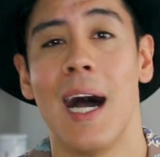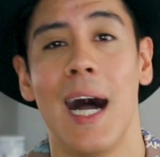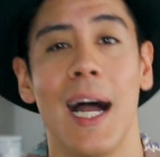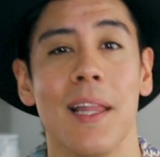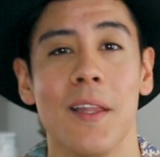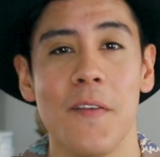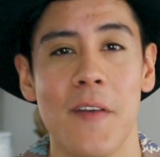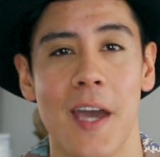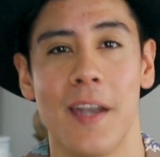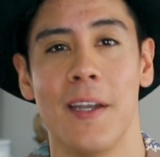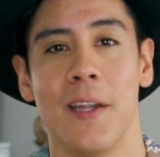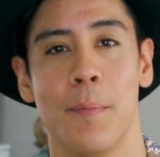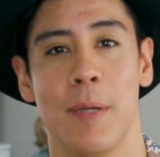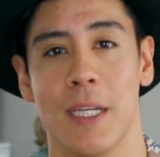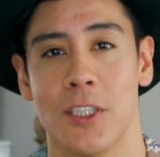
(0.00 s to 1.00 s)
I love
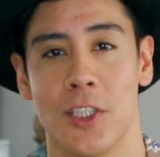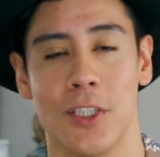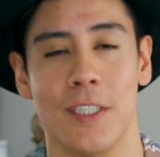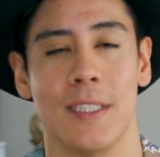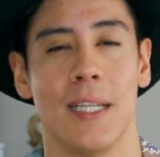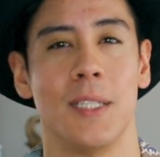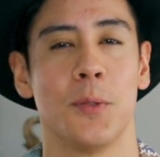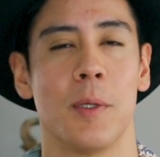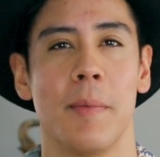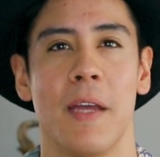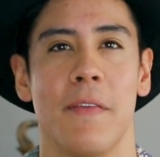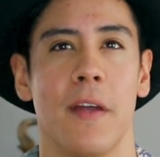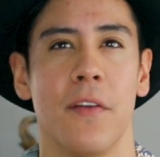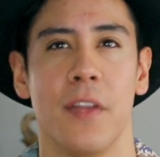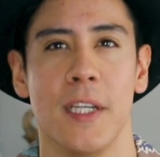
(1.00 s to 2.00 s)
editing pictures. It's one of my
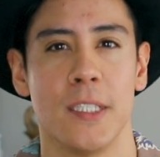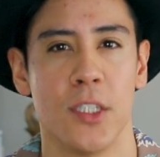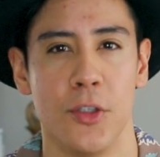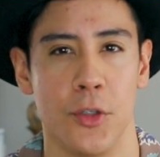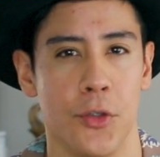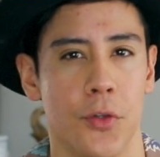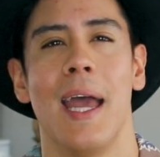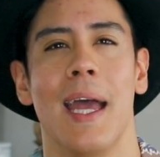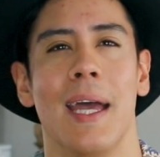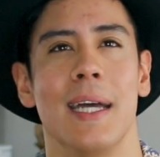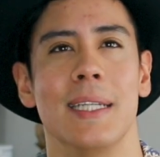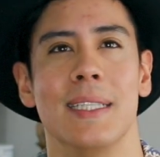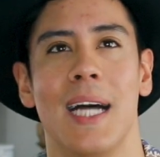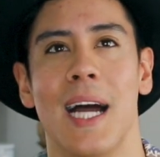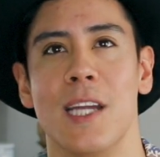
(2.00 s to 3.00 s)
favorite things to do.
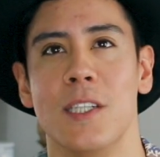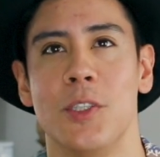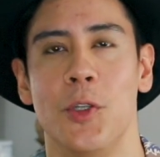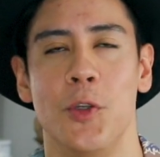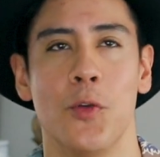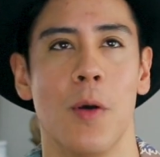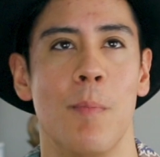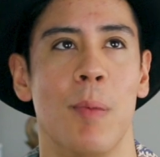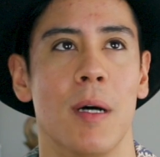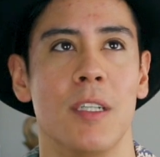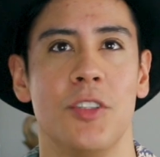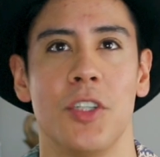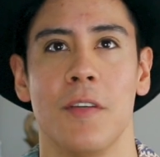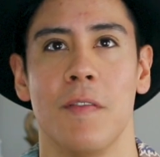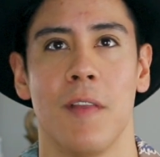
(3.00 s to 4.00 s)
And I used to do a
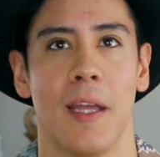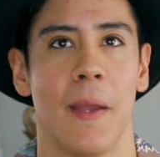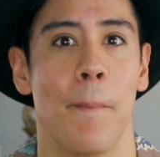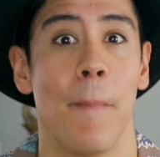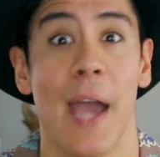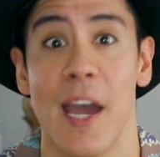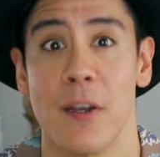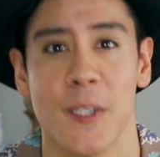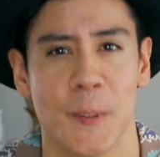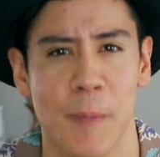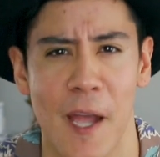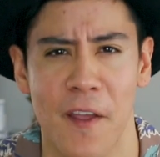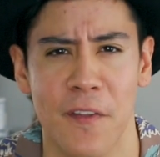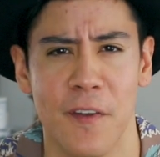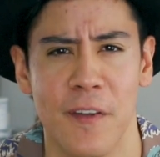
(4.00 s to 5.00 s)
bunch of like banners
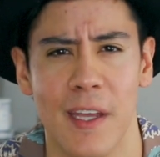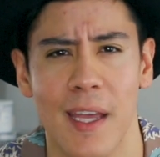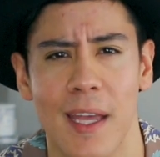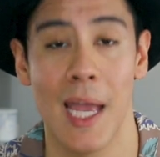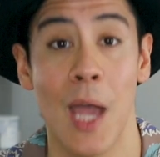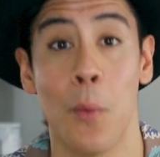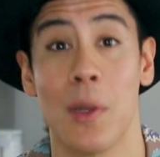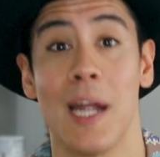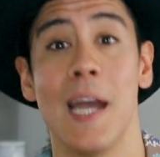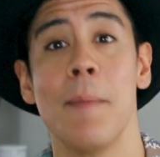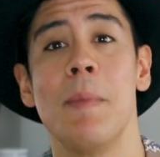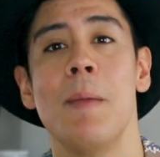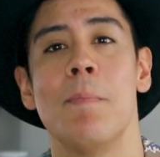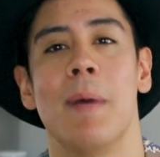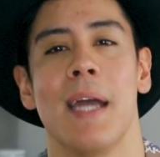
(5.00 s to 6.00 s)
back in the day. And what I
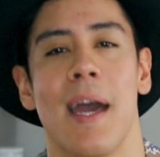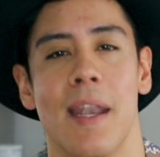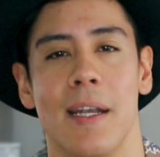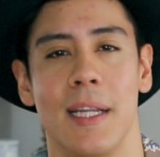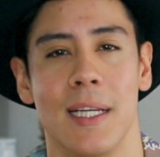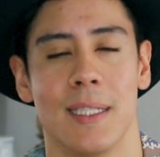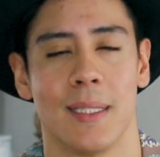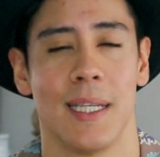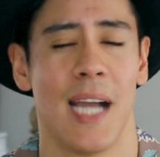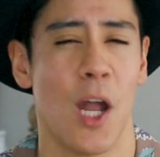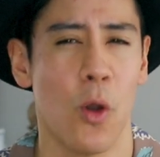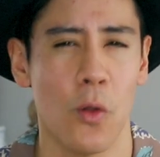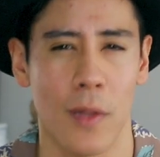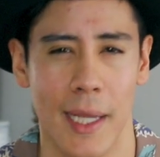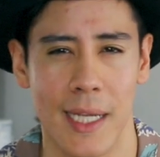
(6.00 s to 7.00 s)
mean by editing is like, I
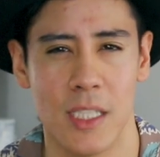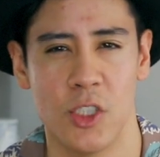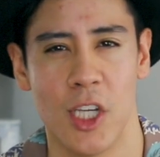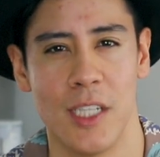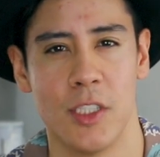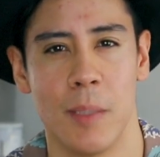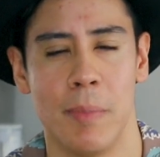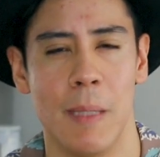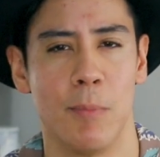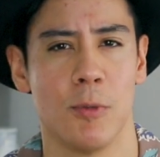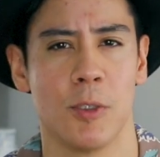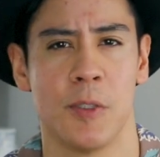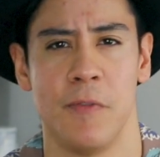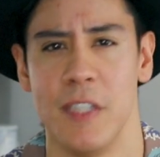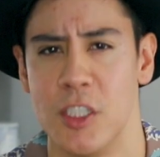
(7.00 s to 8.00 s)
don't like changing
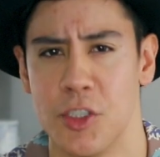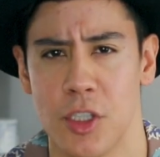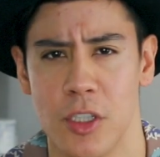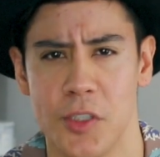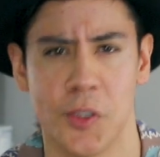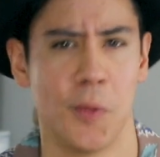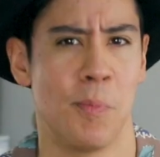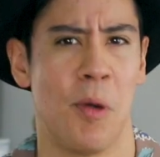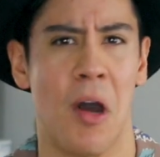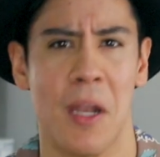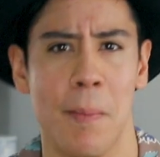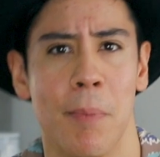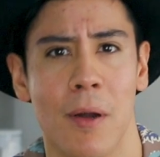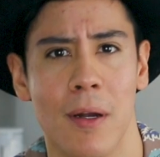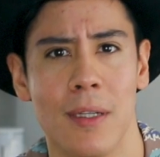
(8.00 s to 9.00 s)
people's features or
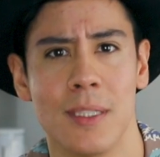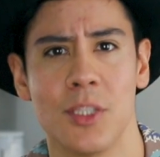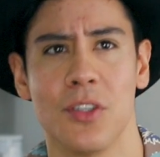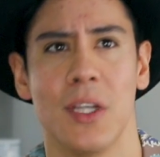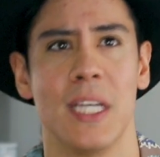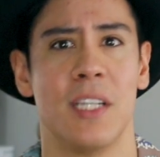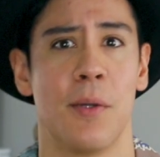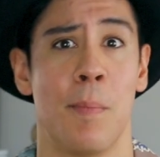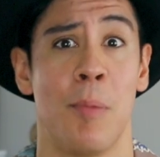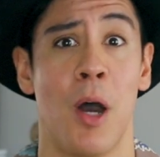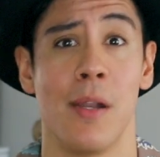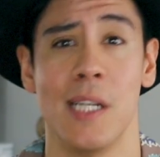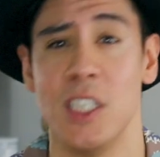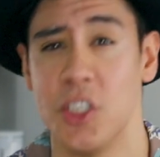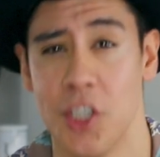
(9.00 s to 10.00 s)
body parts or like their
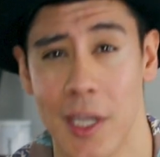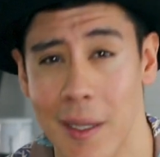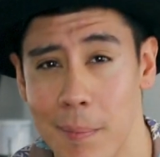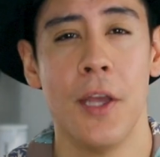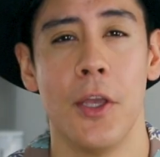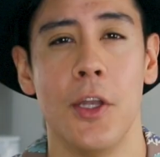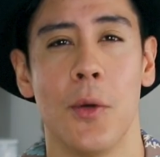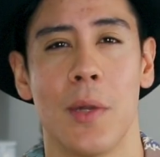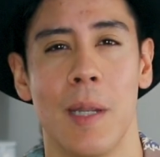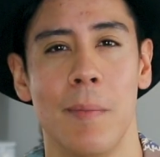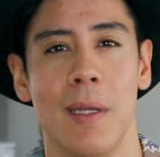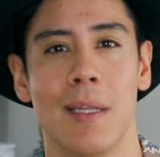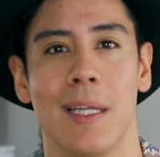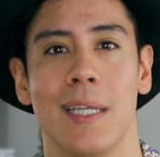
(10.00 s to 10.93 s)
body shape. You know what I mean?